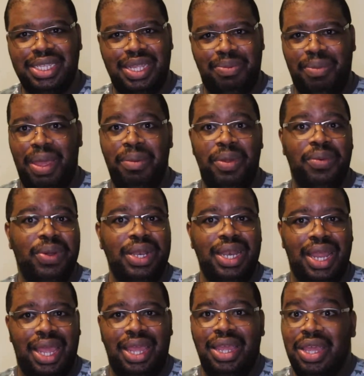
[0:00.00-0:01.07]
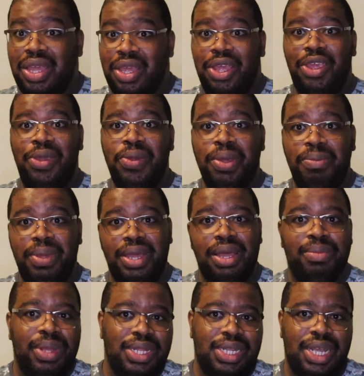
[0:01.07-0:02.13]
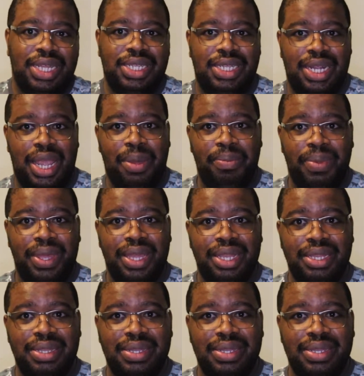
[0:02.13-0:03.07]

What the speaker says: and maybe one day you can become a chess champion.